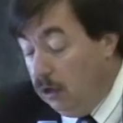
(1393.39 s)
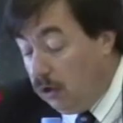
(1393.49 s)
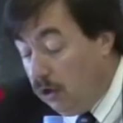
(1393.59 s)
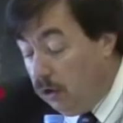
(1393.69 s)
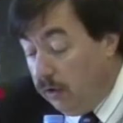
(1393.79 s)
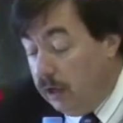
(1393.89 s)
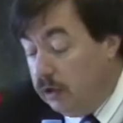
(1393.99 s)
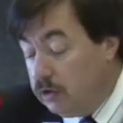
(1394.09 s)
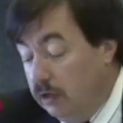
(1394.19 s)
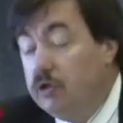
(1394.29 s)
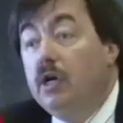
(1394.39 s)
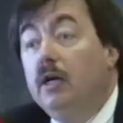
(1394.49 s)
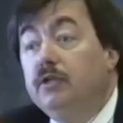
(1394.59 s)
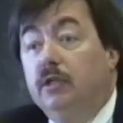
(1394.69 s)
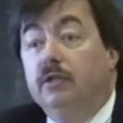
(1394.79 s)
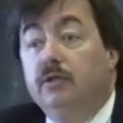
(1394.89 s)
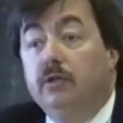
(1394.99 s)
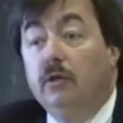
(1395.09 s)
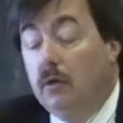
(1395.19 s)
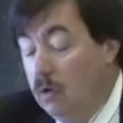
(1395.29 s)
courage, and
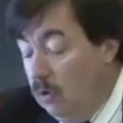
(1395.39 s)
justice,